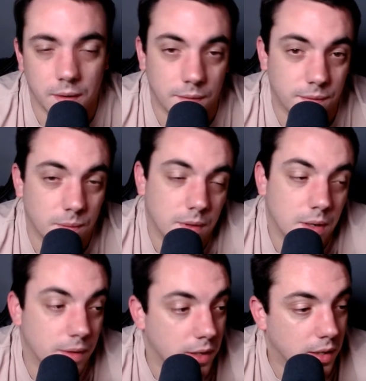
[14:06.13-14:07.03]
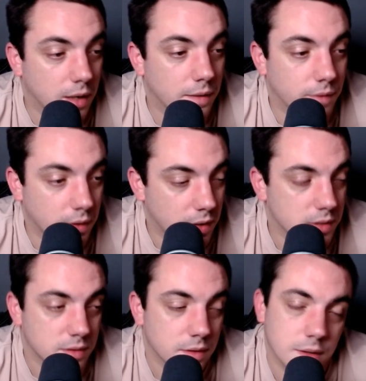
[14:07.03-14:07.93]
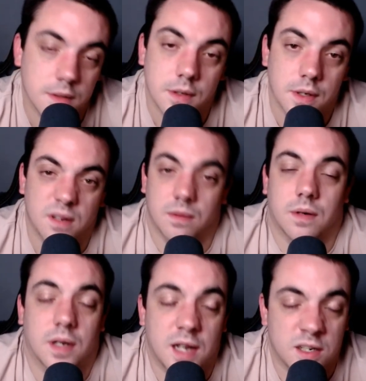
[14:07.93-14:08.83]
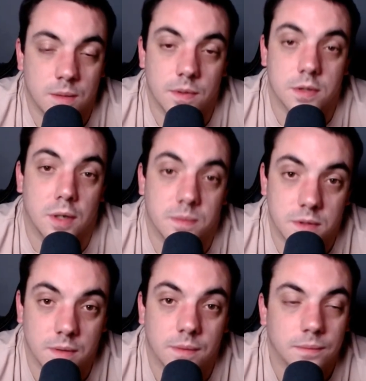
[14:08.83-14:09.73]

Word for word: And I thought, well, here again at Milan, so I'm not going to catch up this time soon.